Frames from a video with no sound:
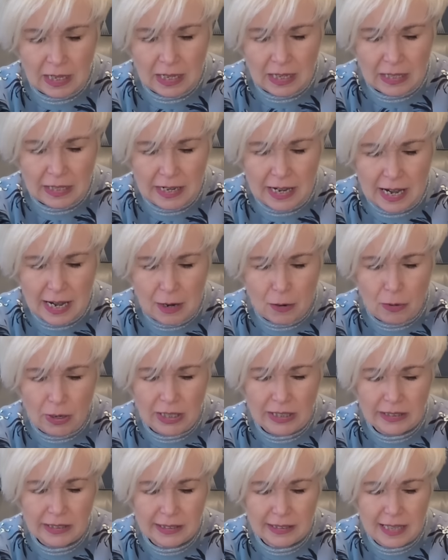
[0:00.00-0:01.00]
Now,
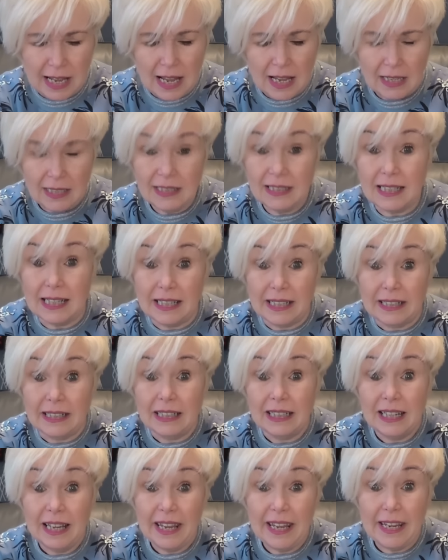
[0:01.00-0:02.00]
its sizing
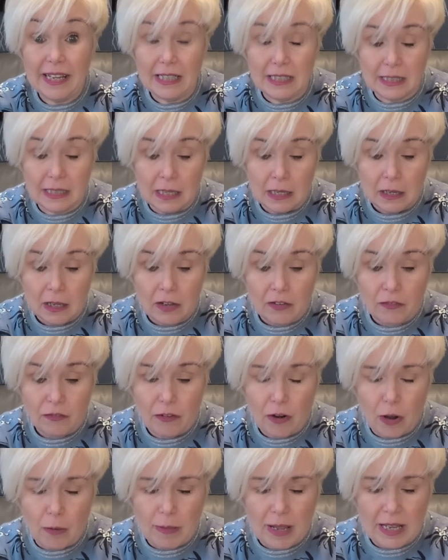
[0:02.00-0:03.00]
is
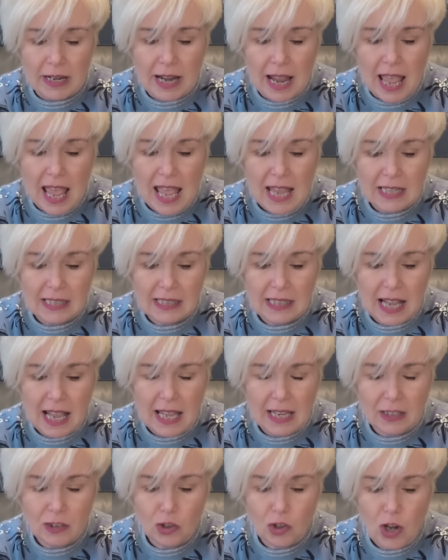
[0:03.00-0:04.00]
from an
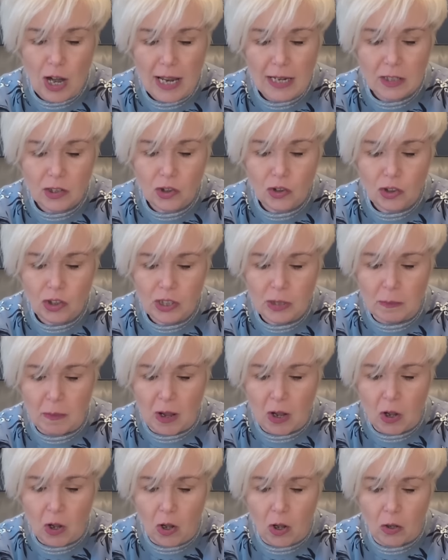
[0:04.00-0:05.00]
extra, extra
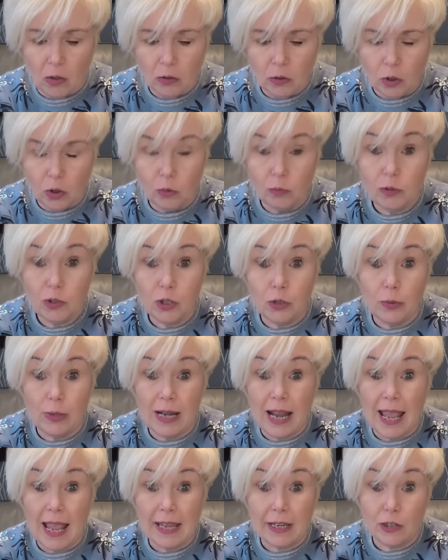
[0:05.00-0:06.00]
small up to an
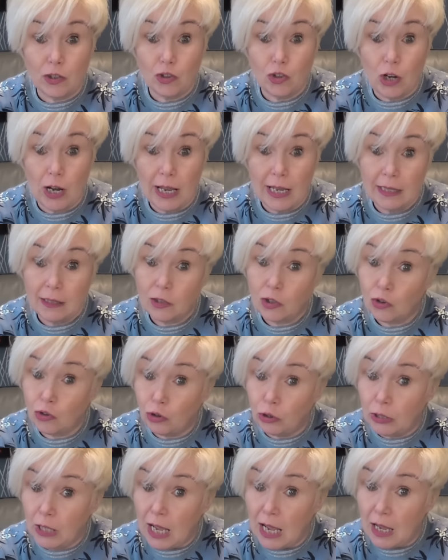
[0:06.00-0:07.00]
extra, extra
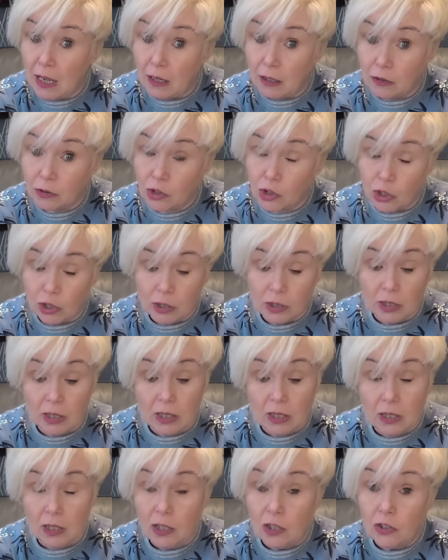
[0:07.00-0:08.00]
large.
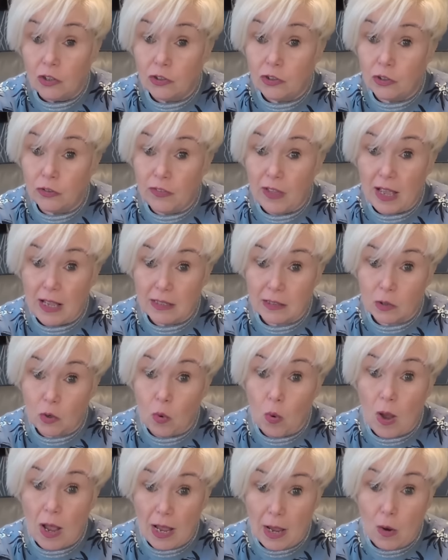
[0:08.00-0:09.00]
So that's
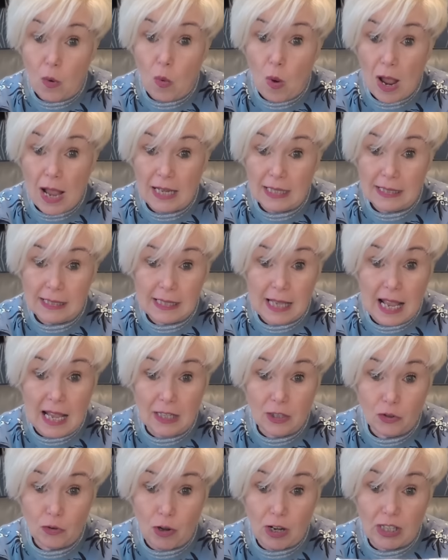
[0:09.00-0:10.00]
quite a wide
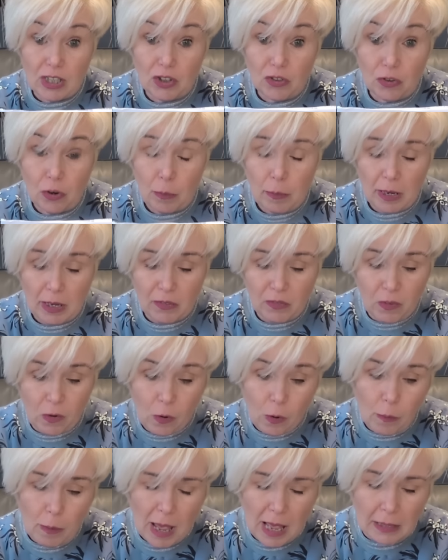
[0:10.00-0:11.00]
size range for a big
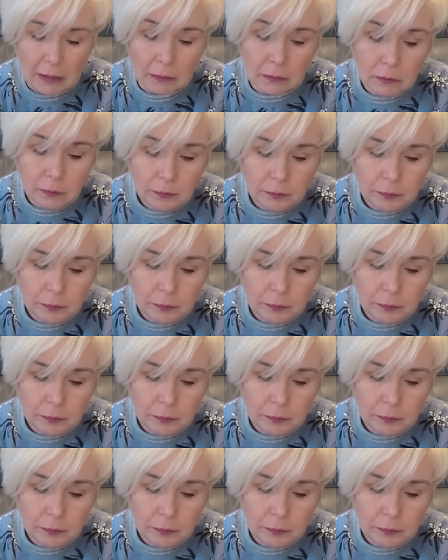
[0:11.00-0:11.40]
four pattern.